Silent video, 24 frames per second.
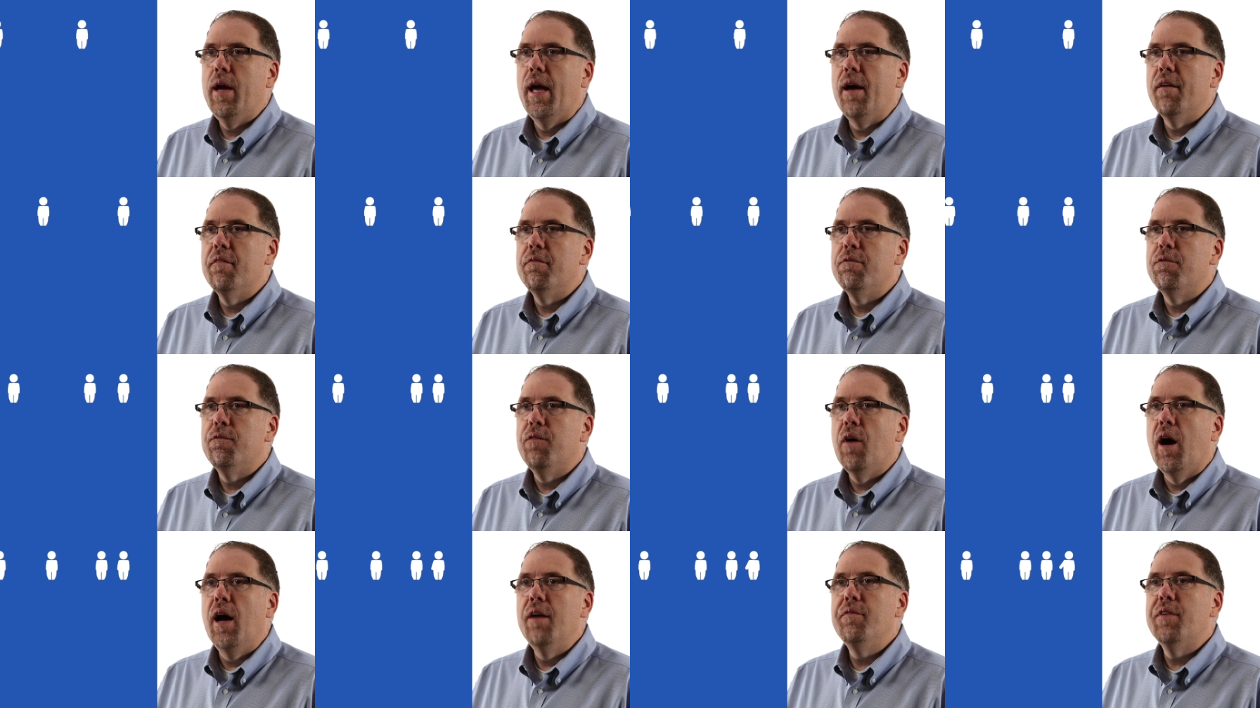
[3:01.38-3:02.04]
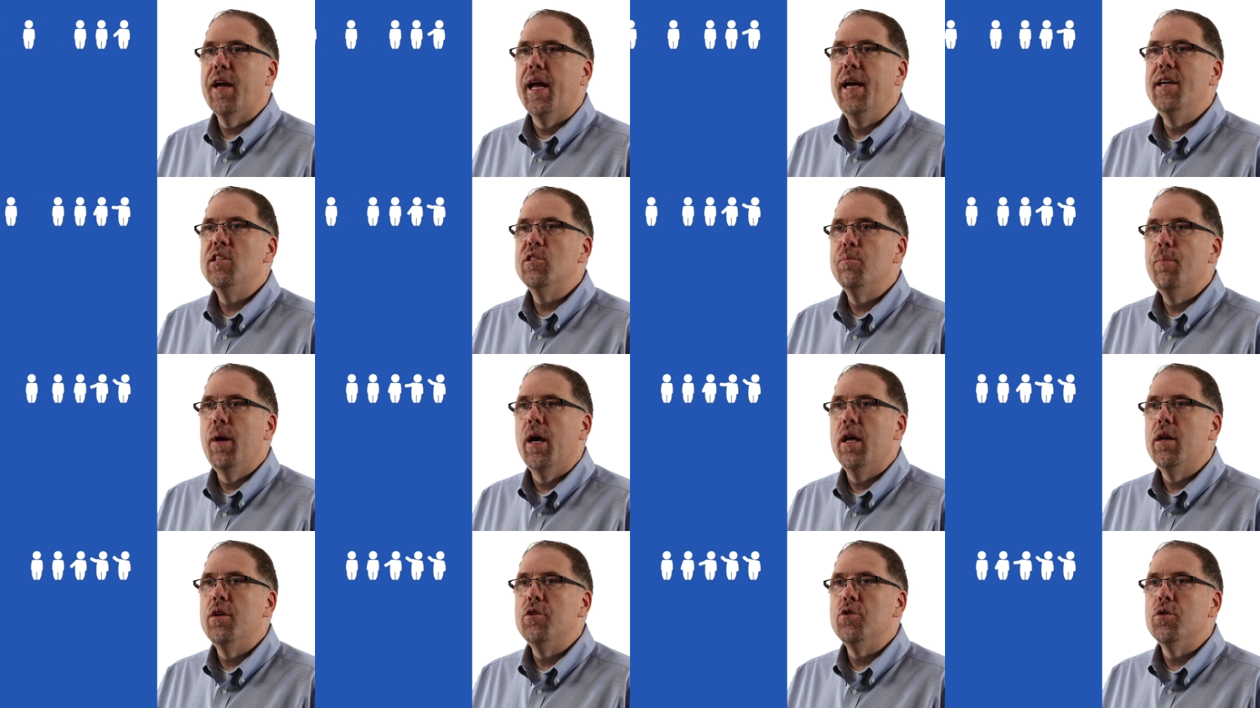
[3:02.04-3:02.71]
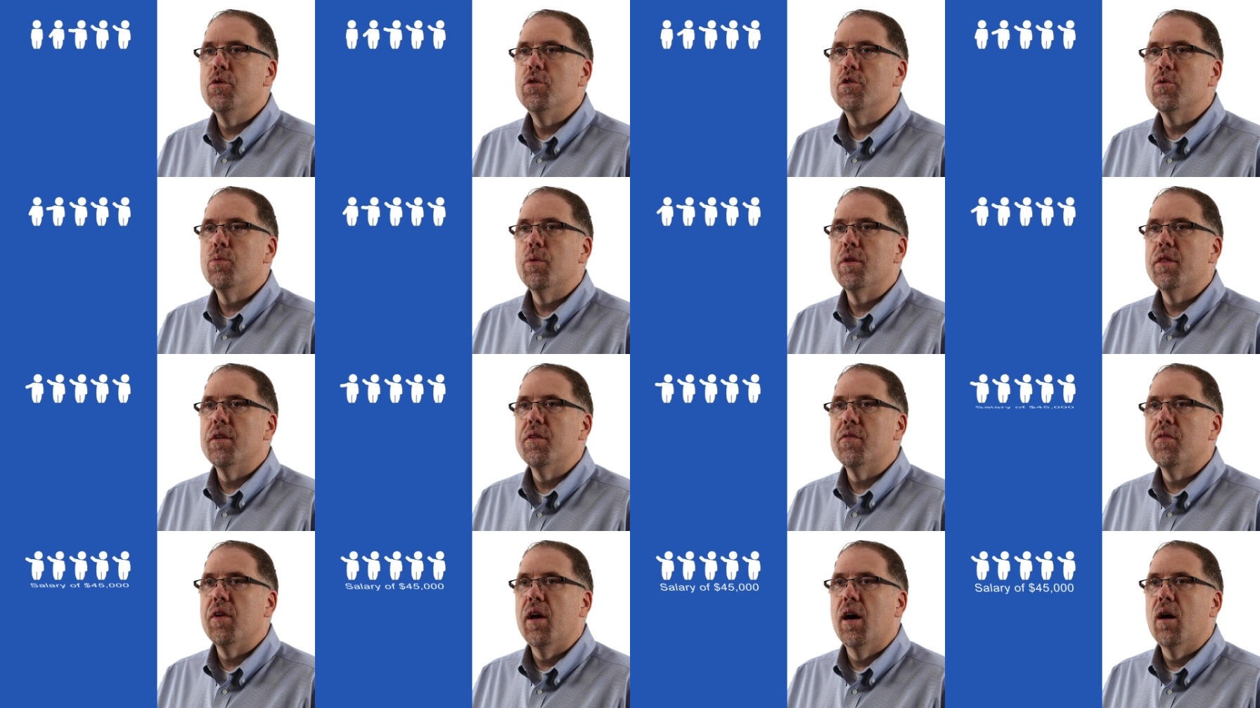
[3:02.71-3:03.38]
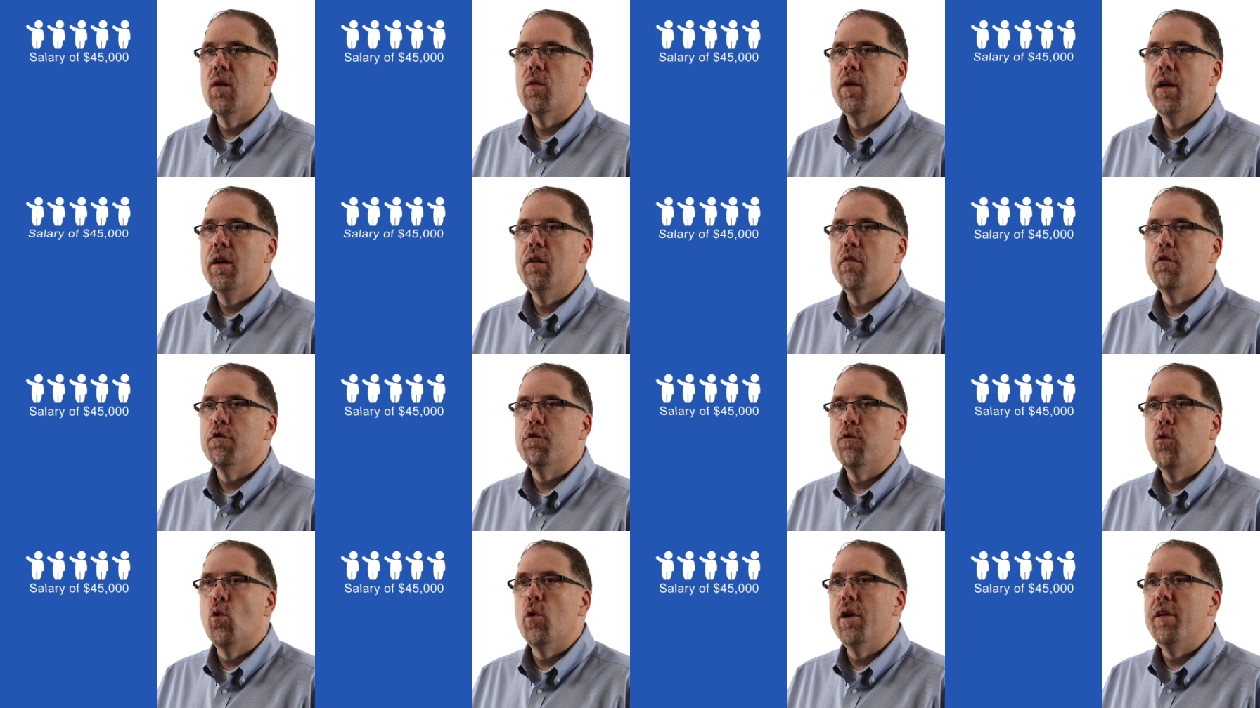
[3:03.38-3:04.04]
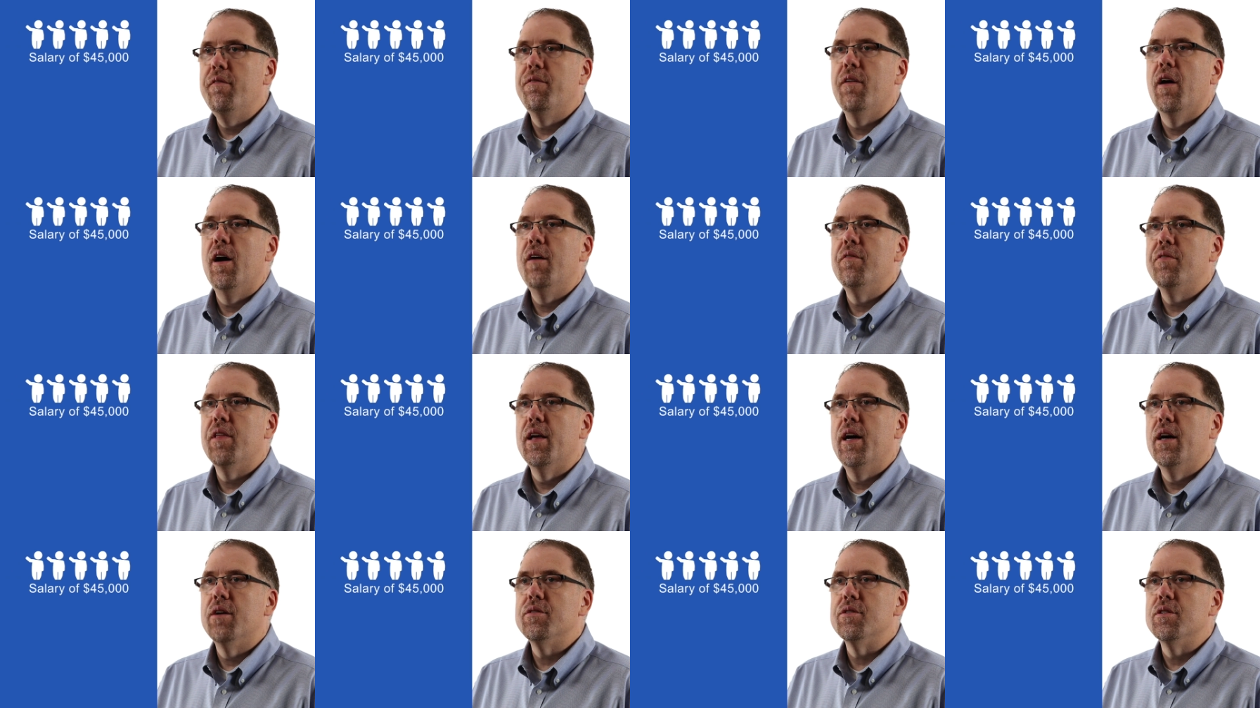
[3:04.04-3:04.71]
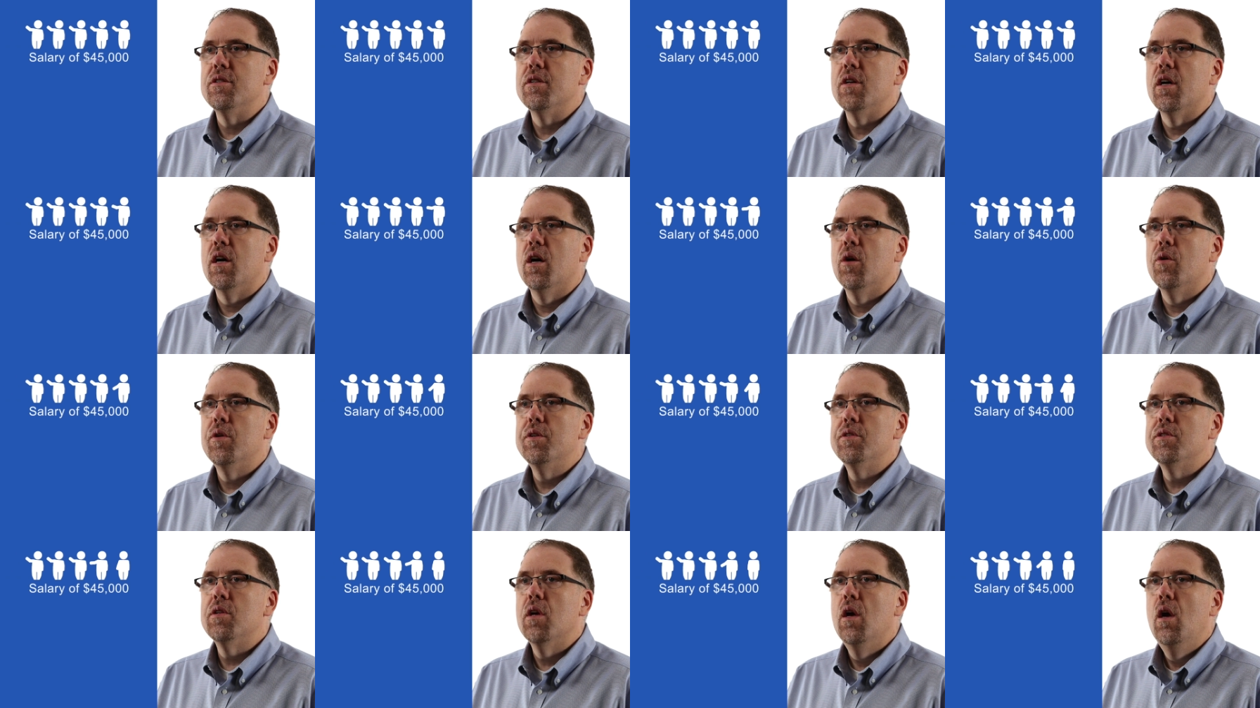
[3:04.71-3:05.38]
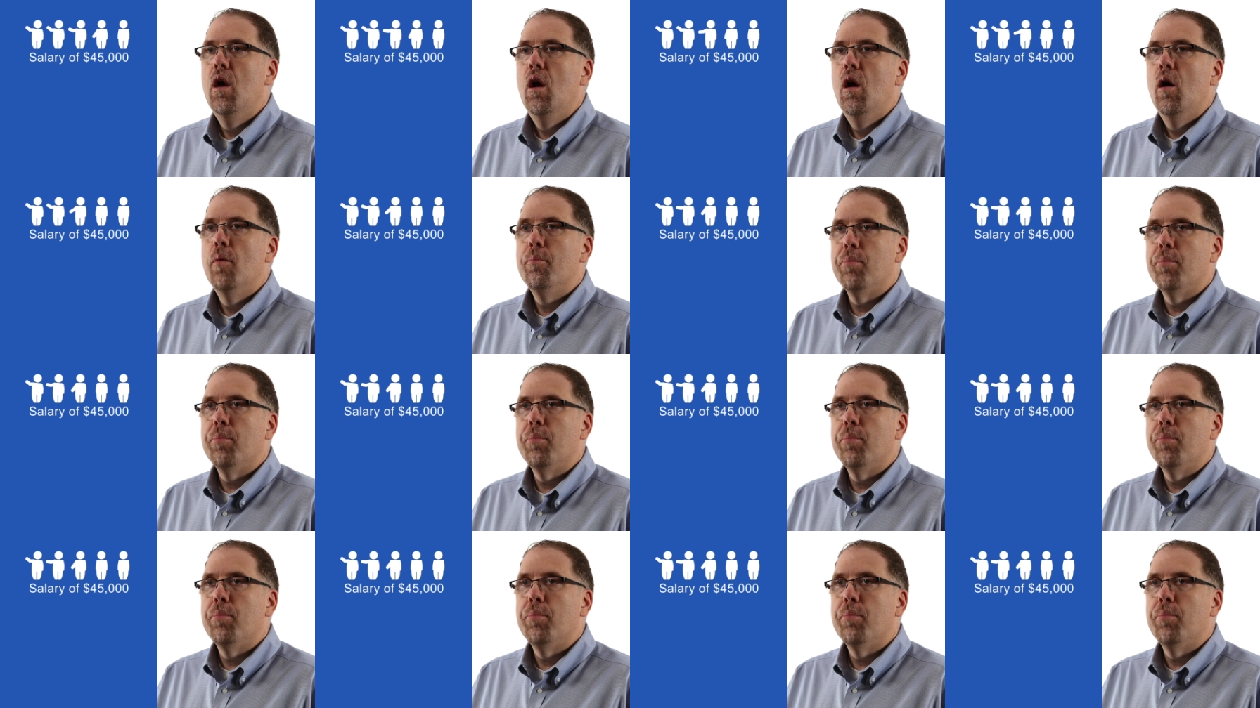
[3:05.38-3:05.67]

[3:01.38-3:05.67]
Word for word: We have five case managers with a salary of $45,000